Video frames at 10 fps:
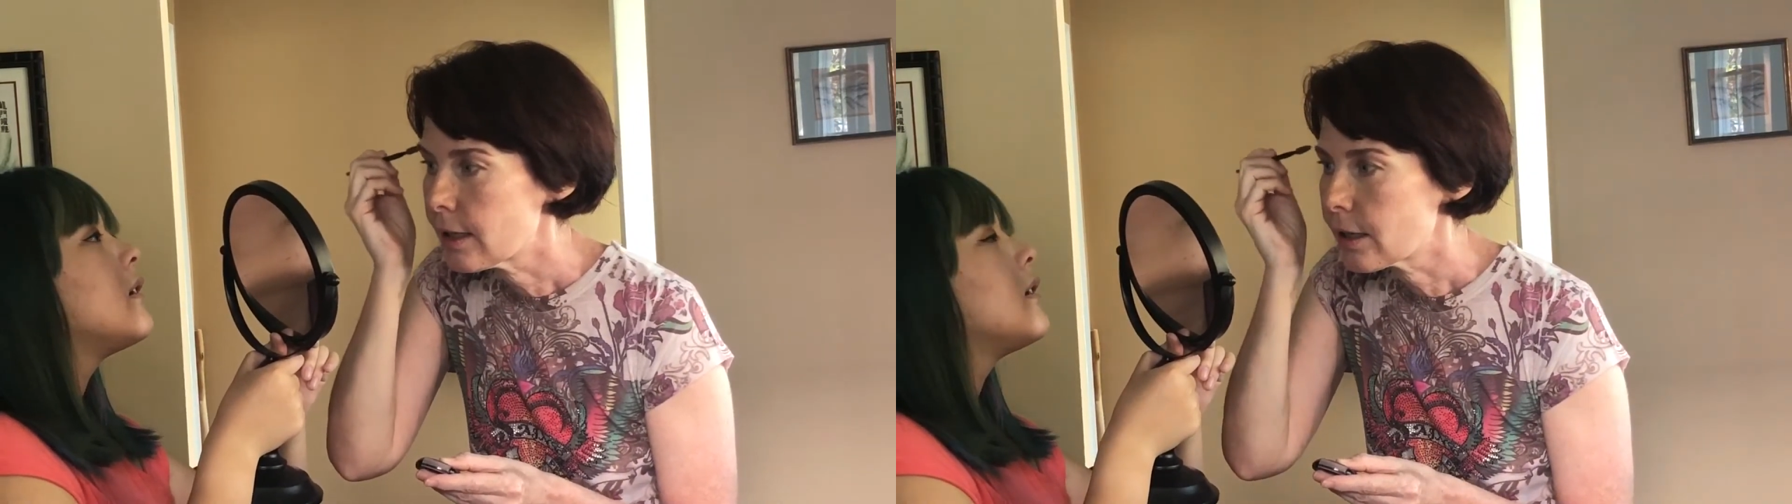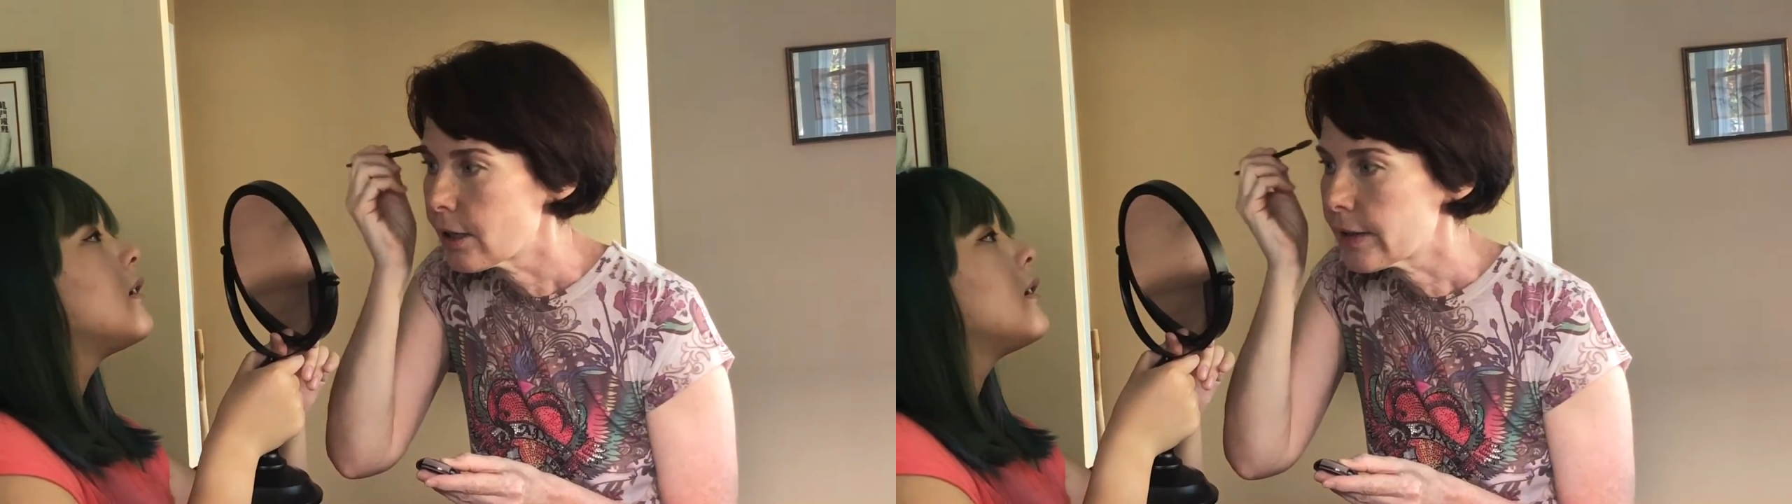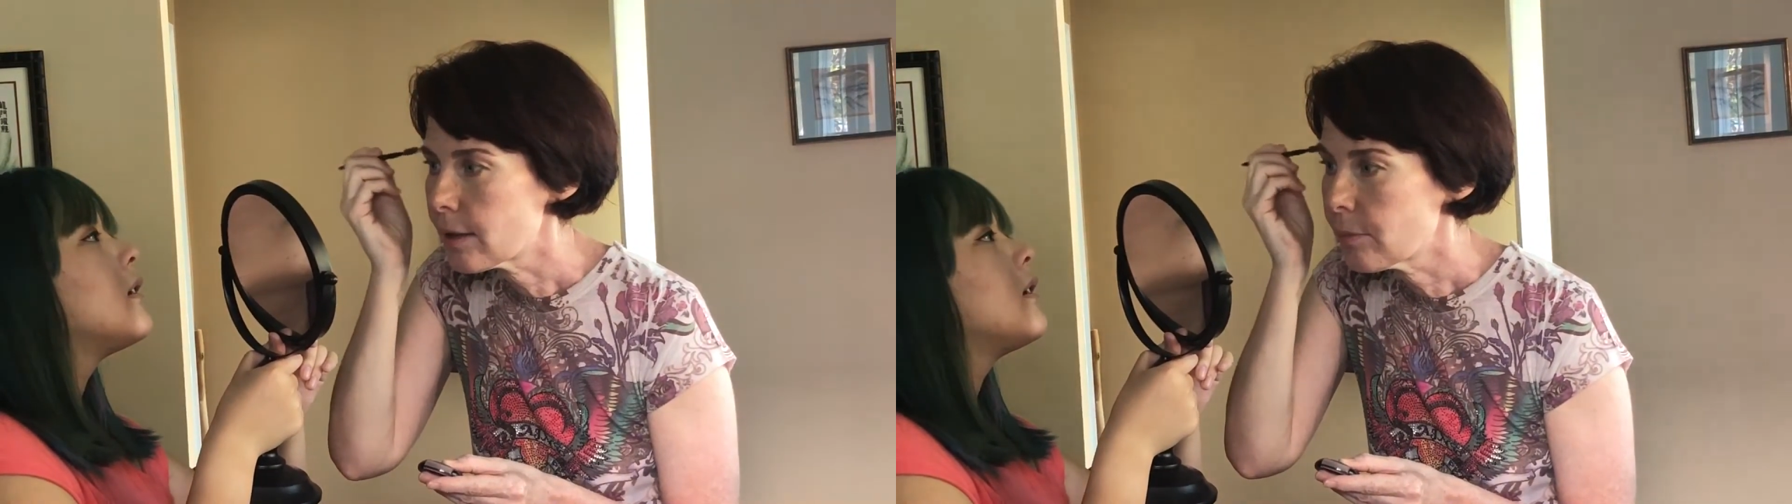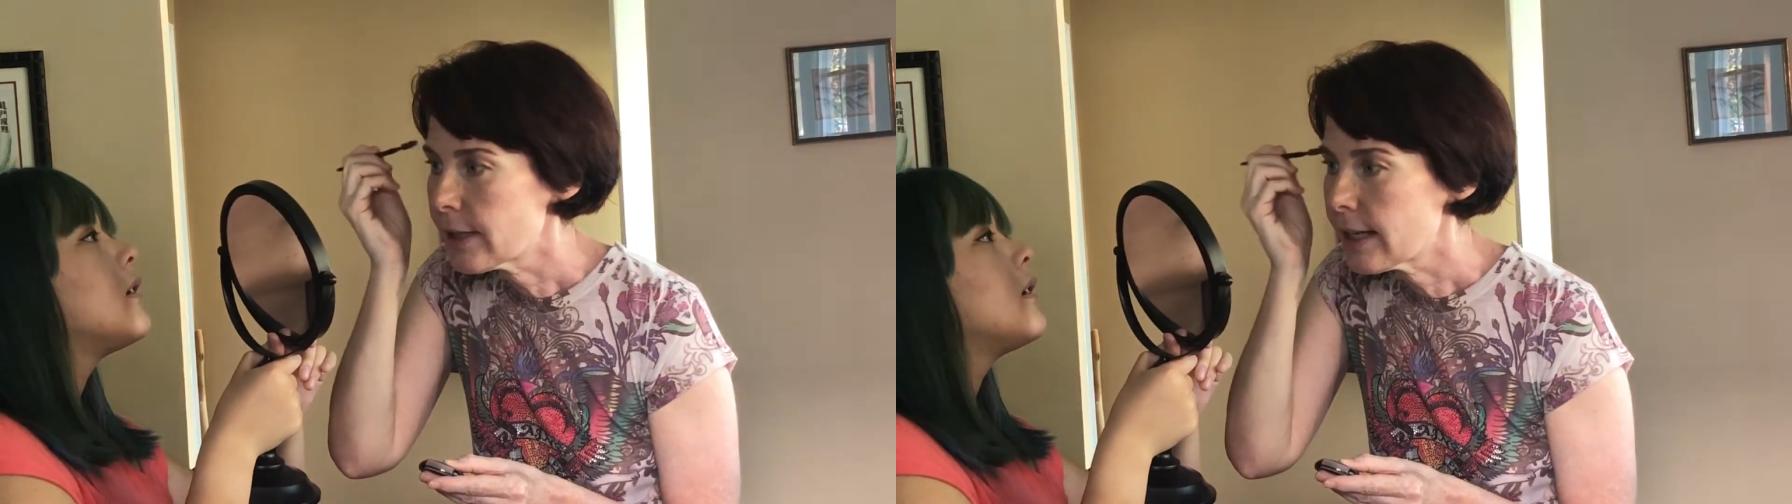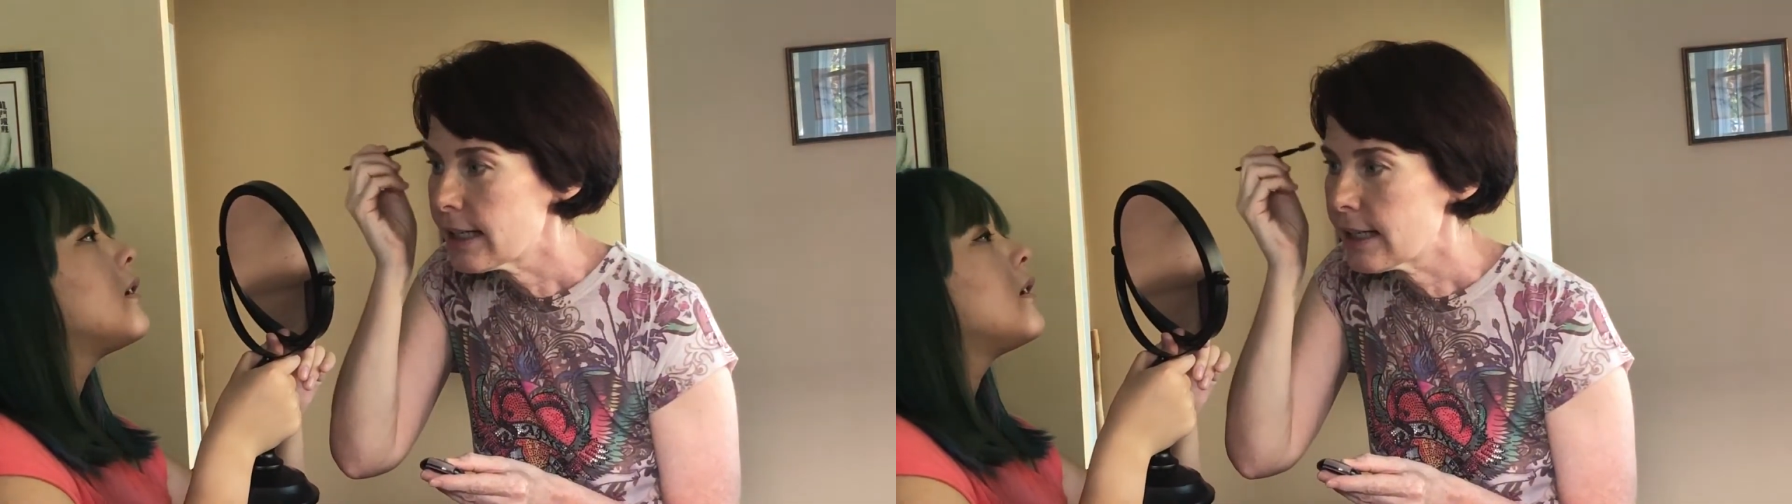Got some
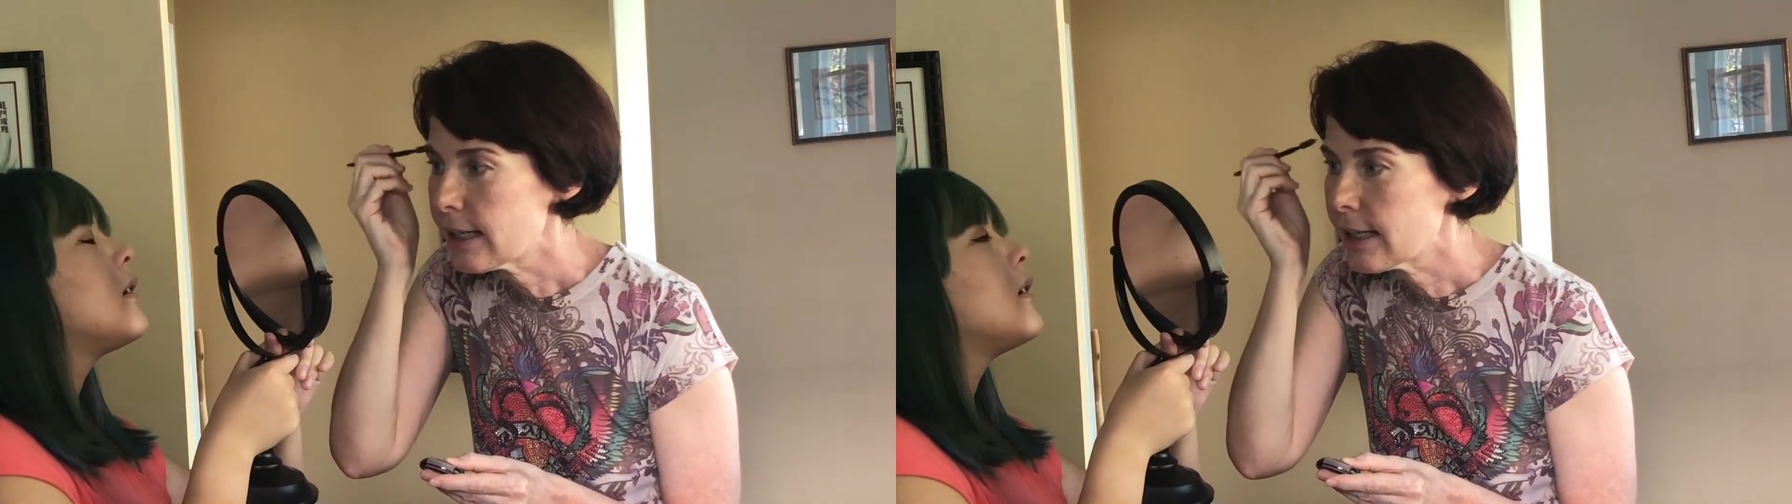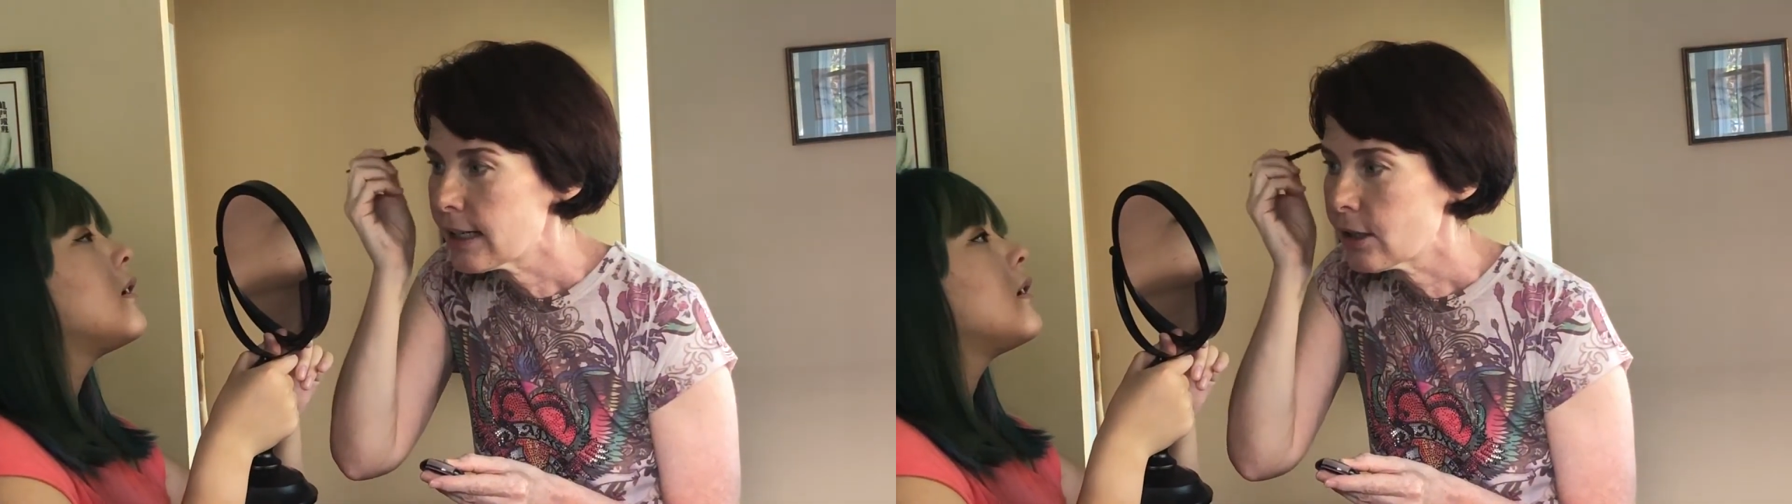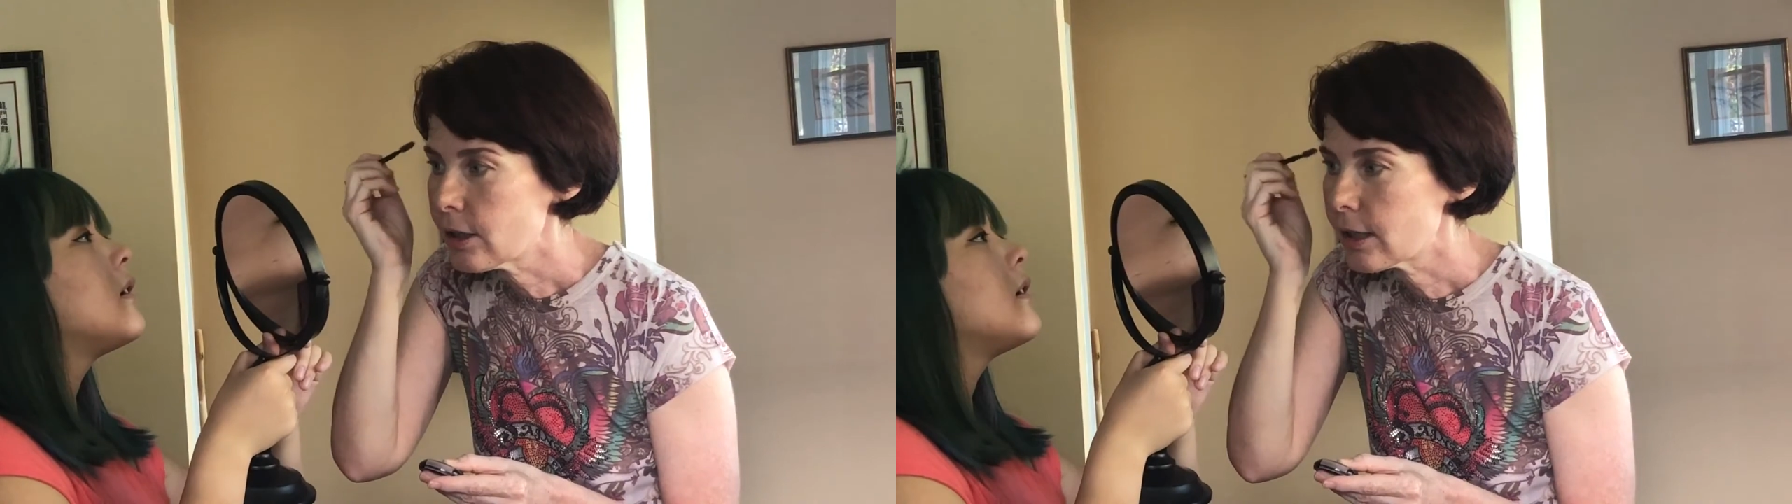blending.